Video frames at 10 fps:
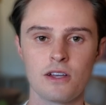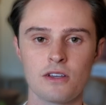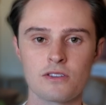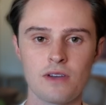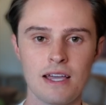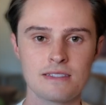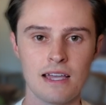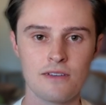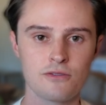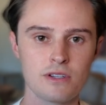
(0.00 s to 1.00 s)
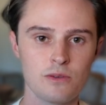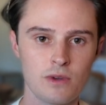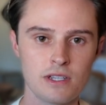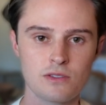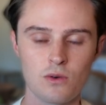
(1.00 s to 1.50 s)
It also has every
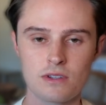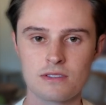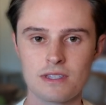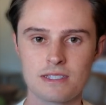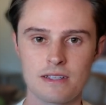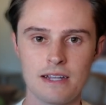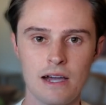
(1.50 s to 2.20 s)
resource listed